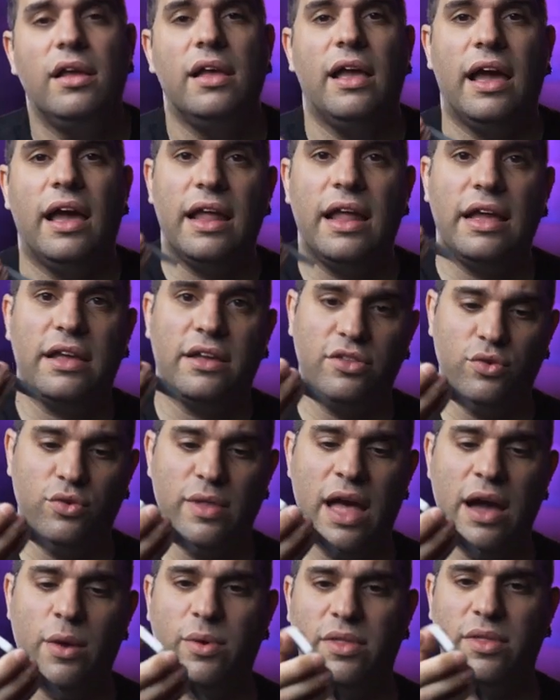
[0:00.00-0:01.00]
And I can do
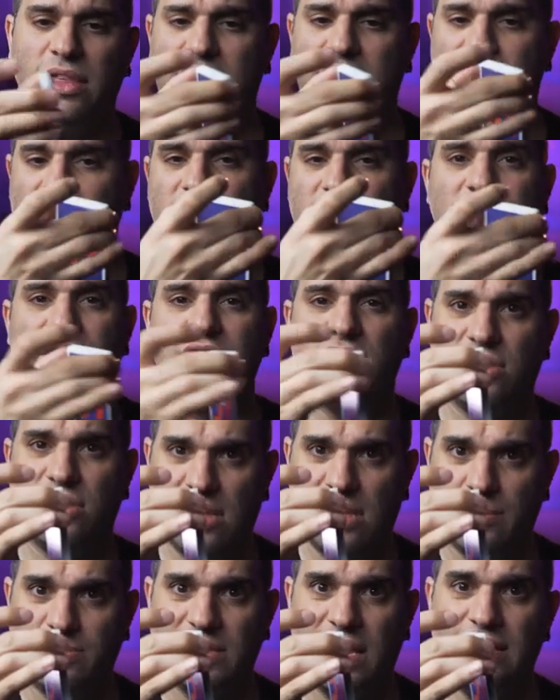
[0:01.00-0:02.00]
that with this because these are the
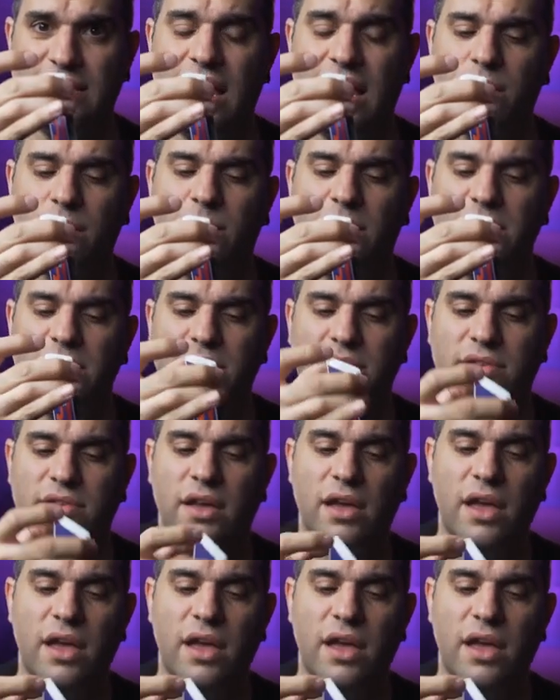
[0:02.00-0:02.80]
upside down ones.